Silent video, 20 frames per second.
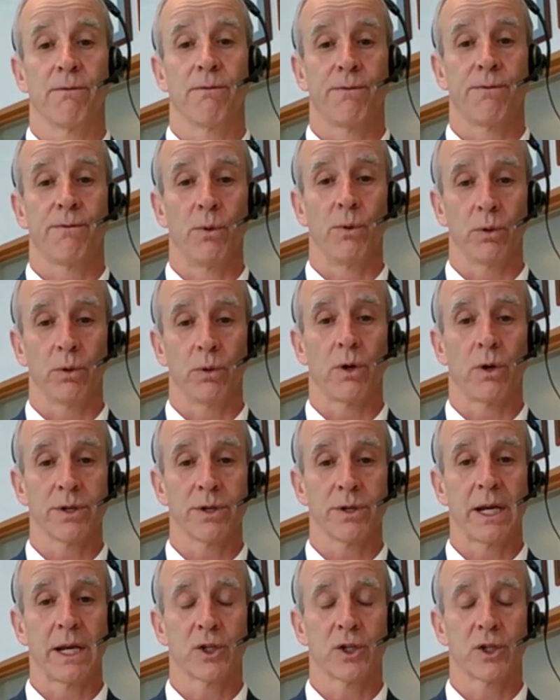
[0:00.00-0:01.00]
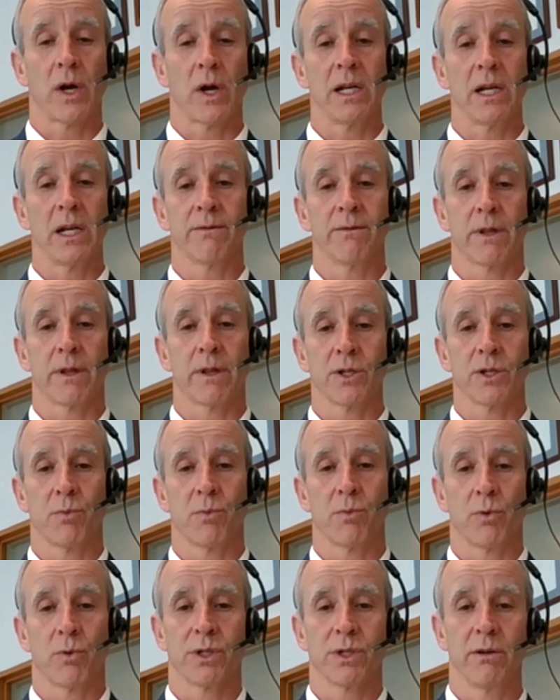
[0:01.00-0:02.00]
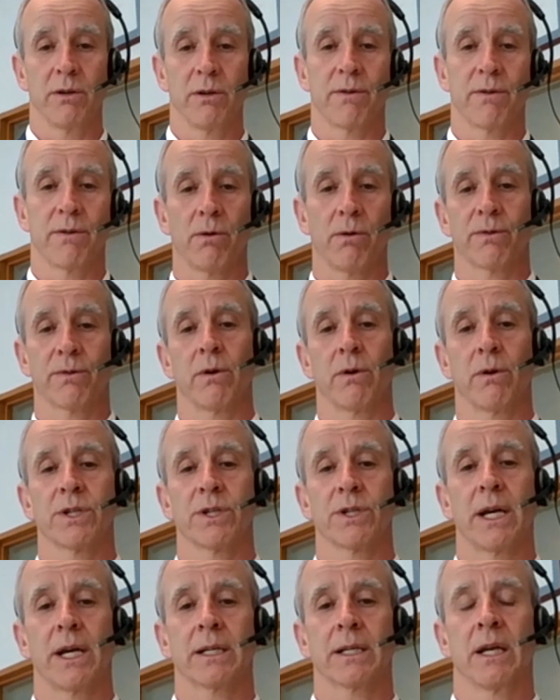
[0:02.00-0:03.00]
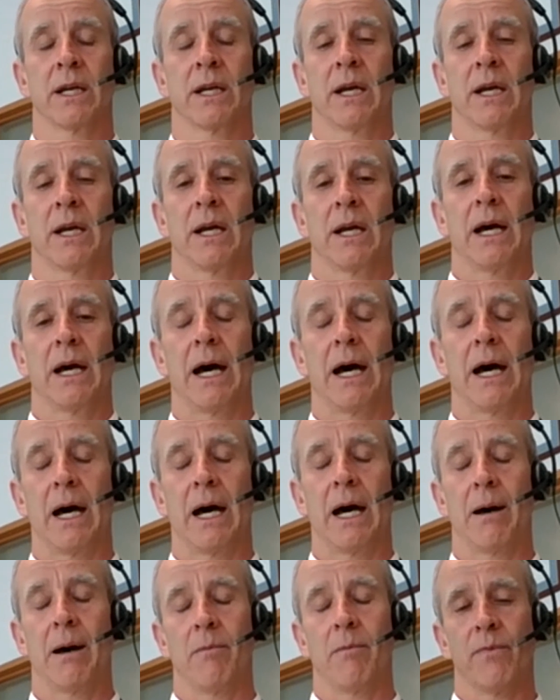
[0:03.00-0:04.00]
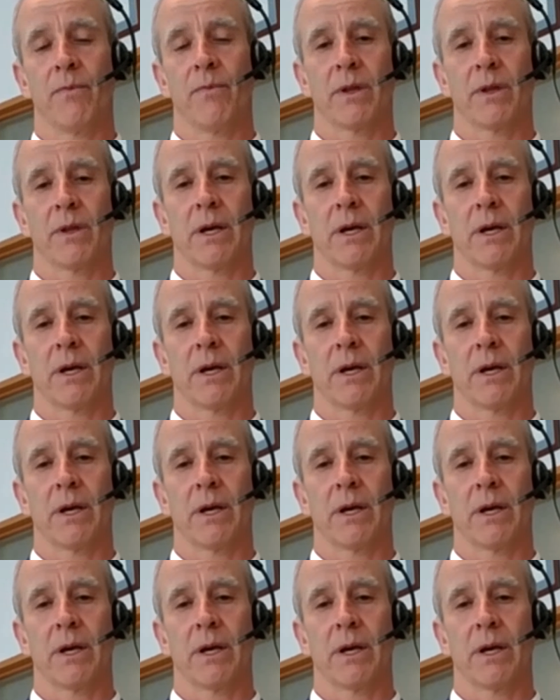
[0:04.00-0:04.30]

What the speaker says: full contact training for those sports that involve contact, full